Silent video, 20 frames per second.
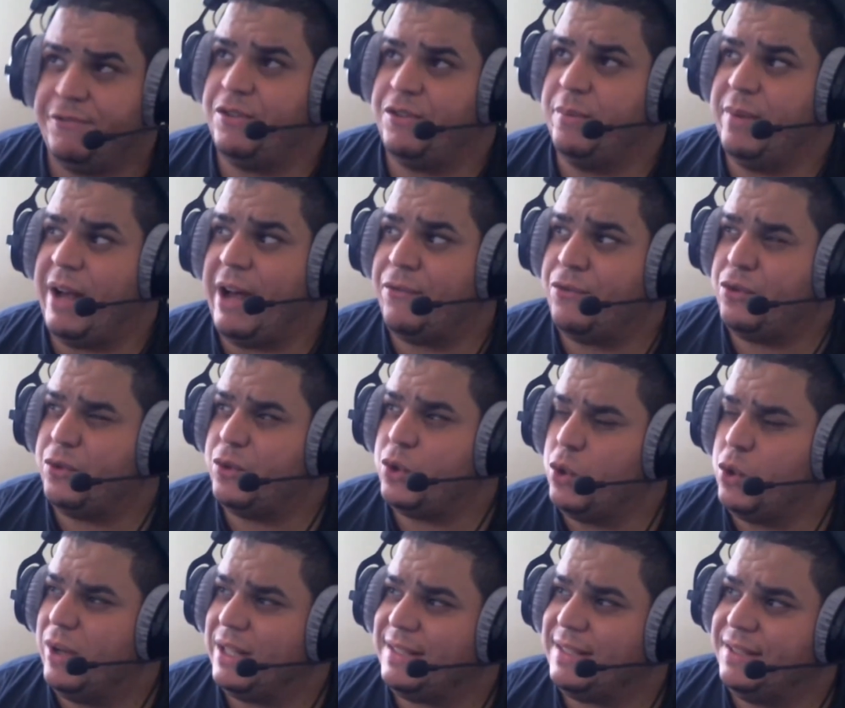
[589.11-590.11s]
from
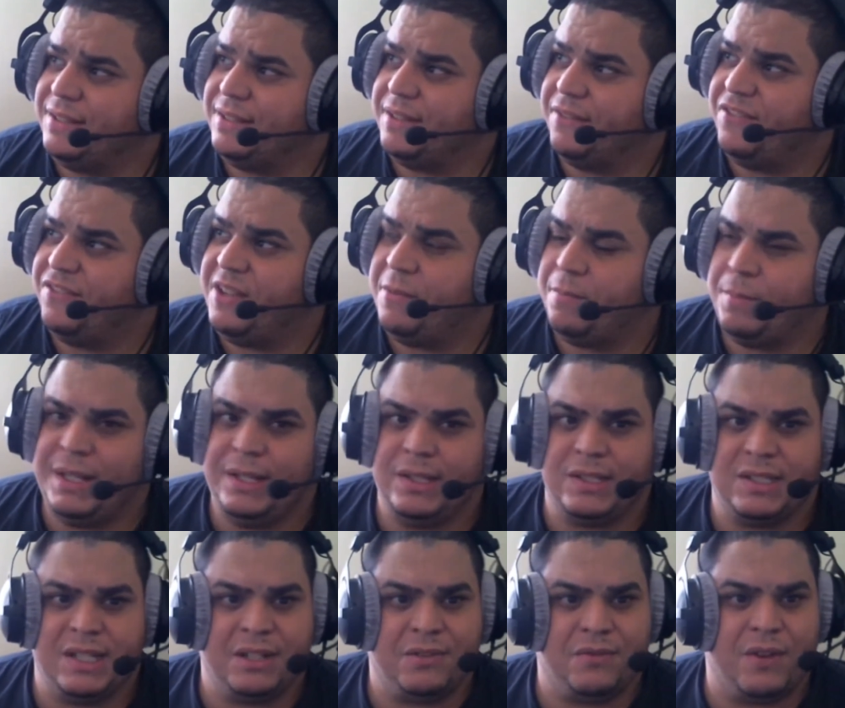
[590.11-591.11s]
AlphaCool, I think it's the VP
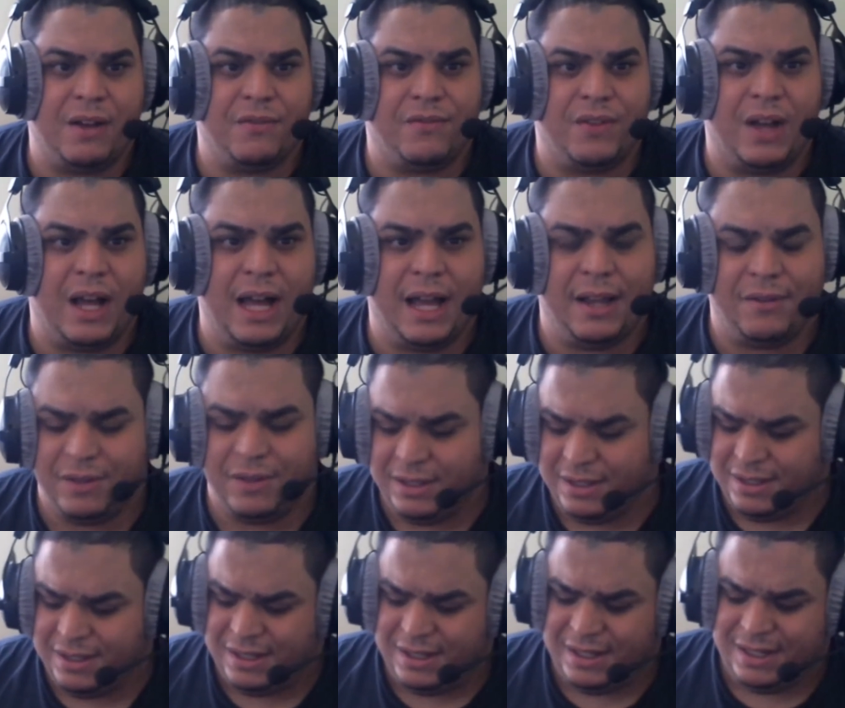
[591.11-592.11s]
655,
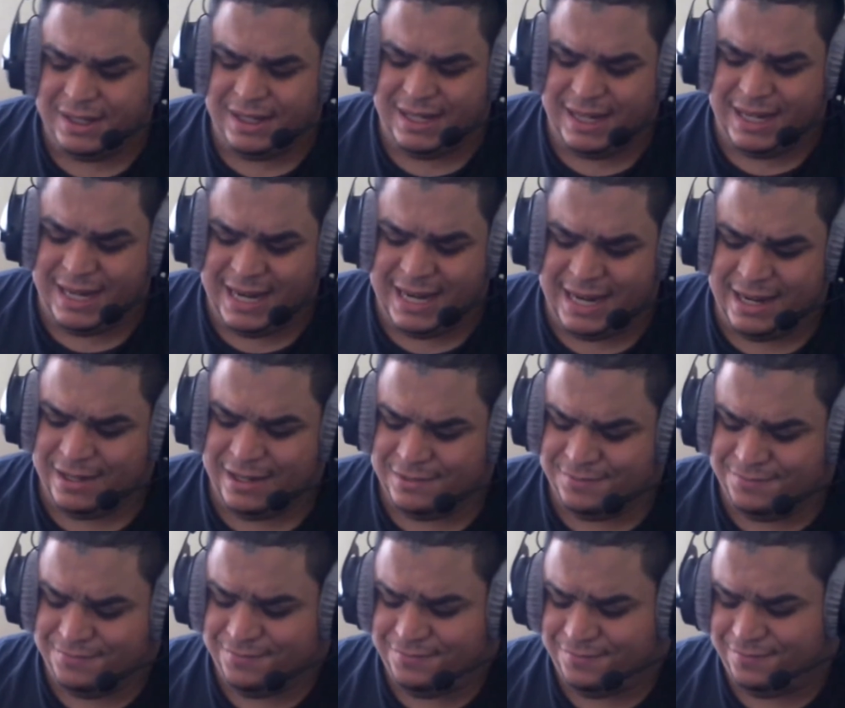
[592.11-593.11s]

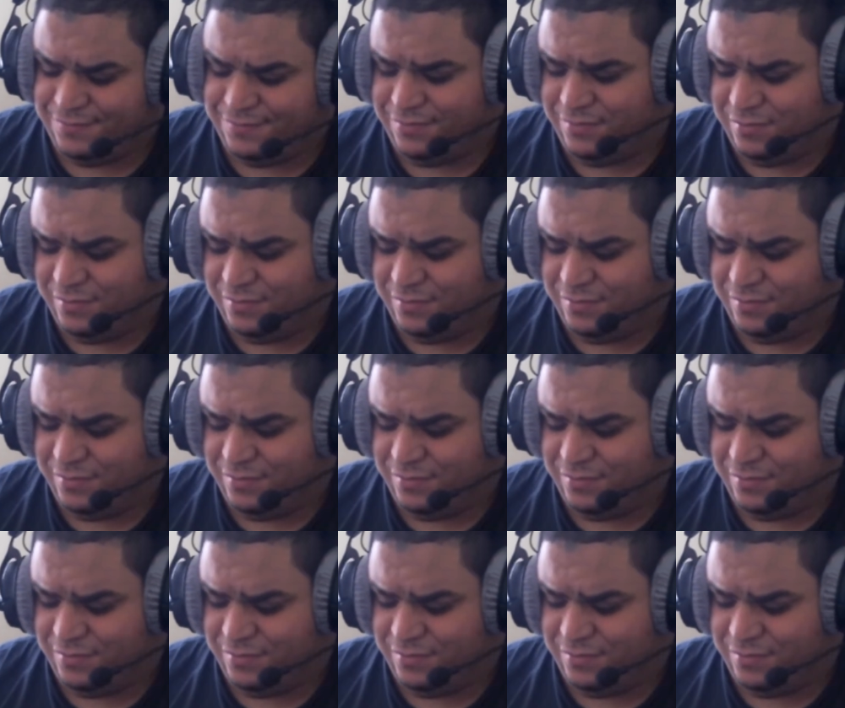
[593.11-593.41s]
and